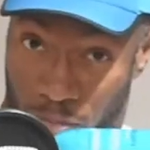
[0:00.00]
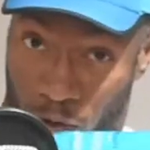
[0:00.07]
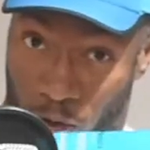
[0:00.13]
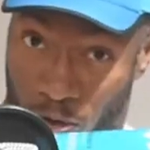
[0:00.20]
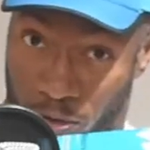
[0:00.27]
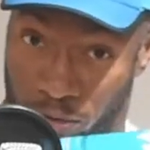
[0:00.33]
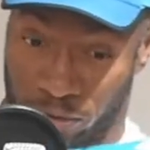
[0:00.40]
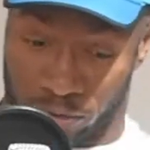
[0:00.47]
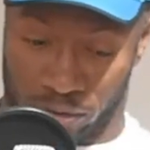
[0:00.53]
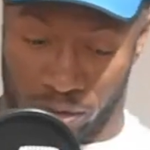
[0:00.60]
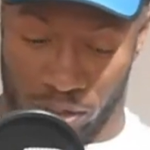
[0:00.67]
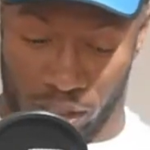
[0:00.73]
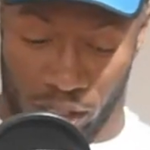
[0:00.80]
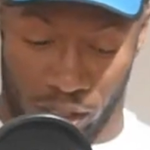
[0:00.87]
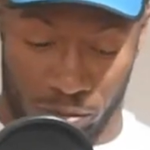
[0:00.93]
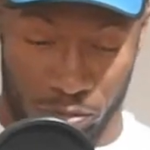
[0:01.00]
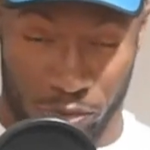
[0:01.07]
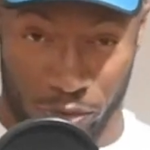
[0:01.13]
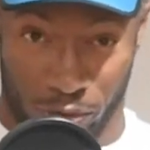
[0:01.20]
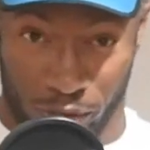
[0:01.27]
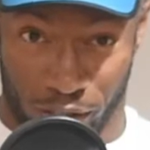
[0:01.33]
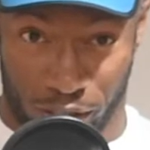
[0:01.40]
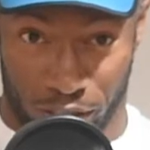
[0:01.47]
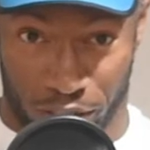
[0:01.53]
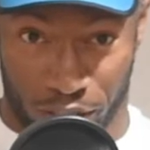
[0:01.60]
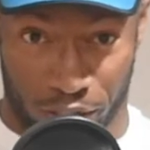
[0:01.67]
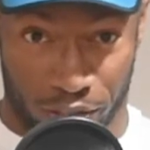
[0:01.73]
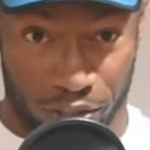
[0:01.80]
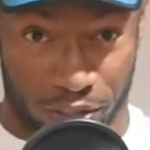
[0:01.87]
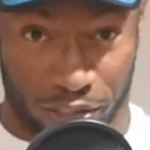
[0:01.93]
balls. So
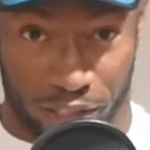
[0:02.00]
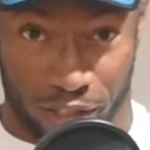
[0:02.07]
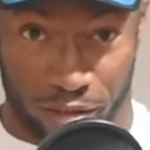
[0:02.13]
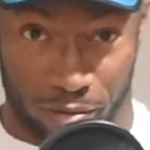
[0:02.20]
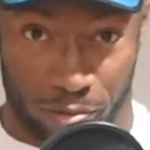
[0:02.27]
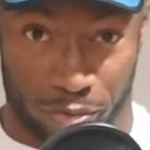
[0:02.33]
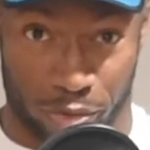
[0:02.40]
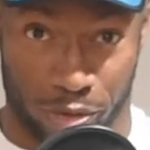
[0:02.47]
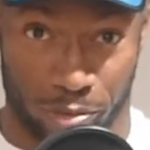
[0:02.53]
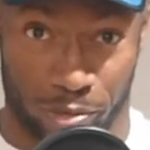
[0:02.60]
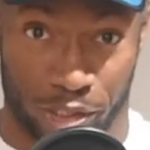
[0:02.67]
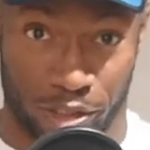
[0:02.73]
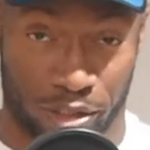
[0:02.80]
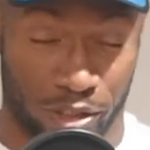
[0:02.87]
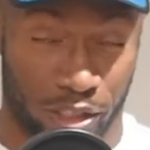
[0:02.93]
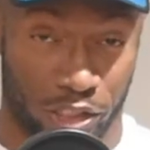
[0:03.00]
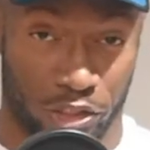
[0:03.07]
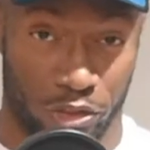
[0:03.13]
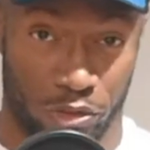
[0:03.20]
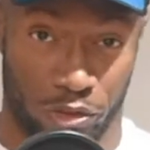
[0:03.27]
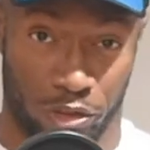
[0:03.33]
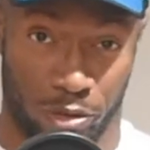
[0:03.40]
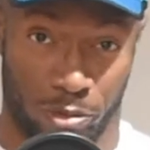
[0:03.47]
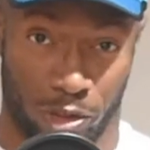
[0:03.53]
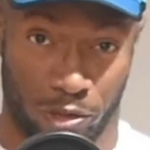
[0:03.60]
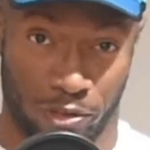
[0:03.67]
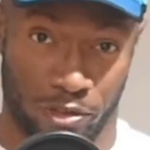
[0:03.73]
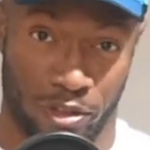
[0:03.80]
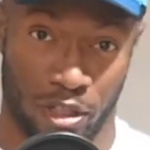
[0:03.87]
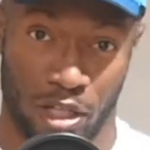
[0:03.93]
here are the Diadem Premier Extra Duty
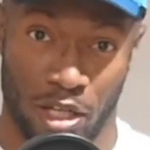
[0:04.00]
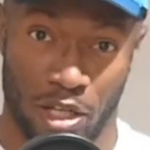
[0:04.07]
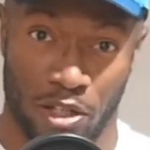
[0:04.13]
balls.